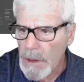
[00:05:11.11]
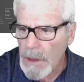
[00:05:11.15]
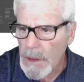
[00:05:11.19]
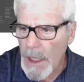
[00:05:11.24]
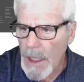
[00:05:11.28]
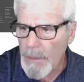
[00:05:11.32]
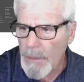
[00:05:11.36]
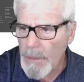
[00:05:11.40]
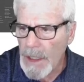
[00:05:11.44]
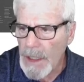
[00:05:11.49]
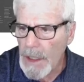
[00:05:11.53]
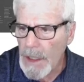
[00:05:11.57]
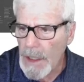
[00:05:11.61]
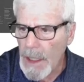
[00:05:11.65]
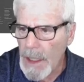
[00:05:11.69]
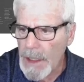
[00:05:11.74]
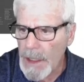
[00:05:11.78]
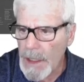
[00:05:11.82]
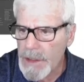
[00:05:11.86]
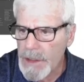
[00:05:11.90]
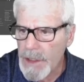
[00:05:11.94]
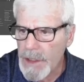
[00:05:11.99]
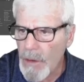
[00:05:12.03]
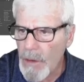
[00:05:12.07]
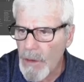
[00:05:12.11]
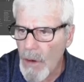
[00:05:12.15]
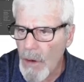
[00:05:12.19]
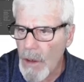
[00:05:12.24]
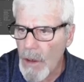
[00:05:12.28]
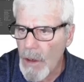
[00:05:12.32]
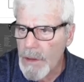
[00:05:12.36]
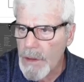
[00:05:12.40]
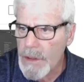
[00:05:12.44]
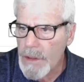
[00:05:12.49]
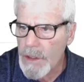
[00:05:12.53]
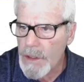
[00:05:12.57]
how many likes there
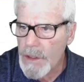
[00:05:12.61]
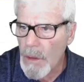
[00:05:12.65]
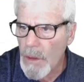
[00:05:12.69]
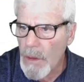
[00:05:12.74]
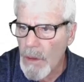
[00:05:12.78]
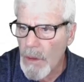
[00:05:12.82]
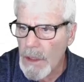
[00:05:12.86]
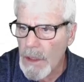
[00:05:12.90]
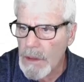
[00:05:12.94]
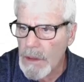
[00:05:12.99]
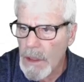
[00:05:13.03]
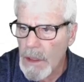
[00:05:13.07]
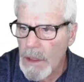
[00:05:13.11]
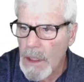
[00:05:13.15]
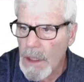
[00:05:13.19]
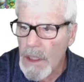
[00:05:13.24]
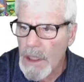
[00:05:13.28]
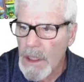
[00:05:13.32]
are and so on.